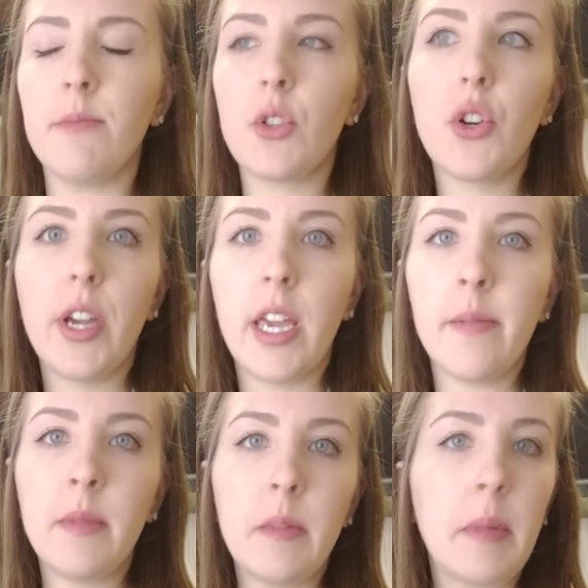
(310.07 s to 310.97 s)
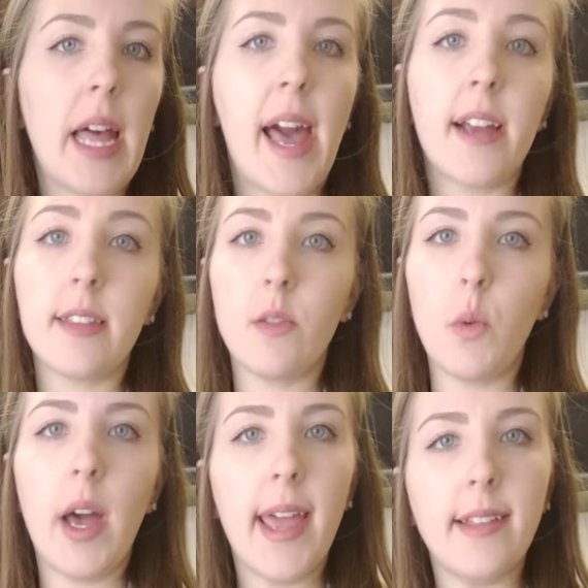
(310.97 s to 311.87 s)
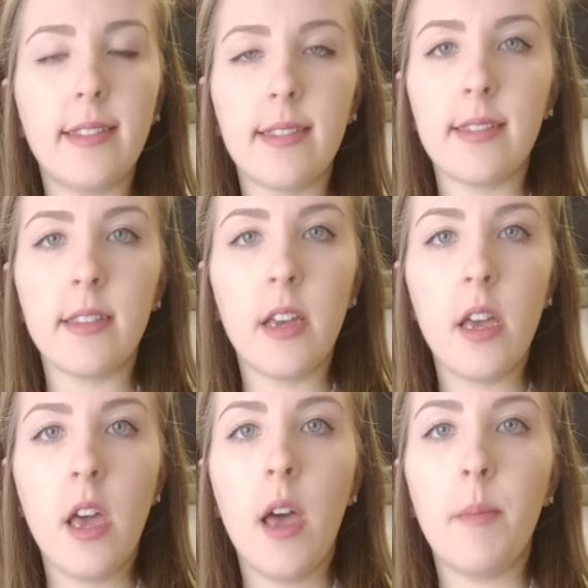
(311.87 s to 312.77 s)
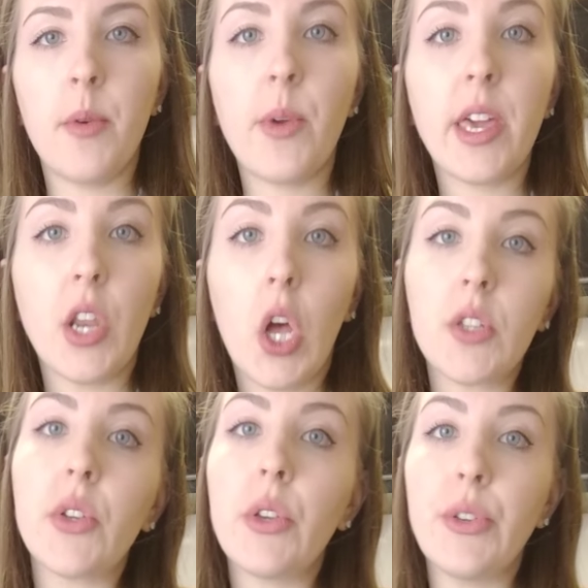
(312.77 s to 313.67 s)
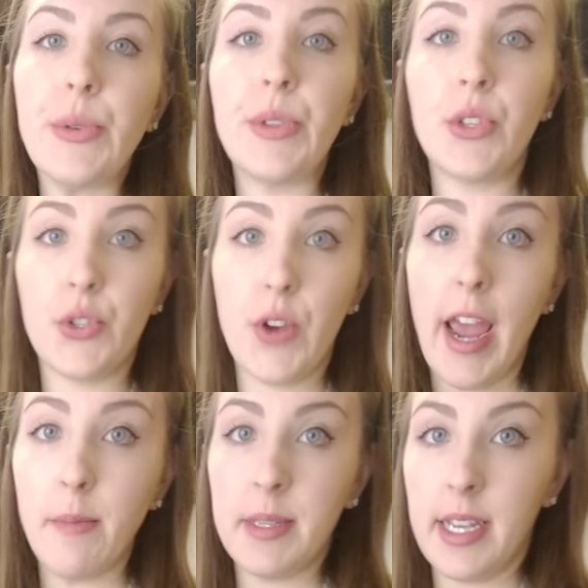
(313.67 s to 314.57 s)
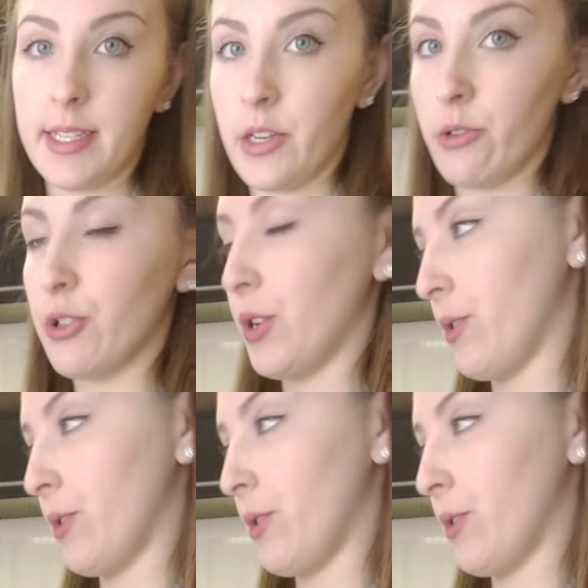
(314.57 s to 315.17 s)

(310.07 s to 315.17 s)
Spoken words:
creams, blacks, whites, but we can also use stripes as a neutral.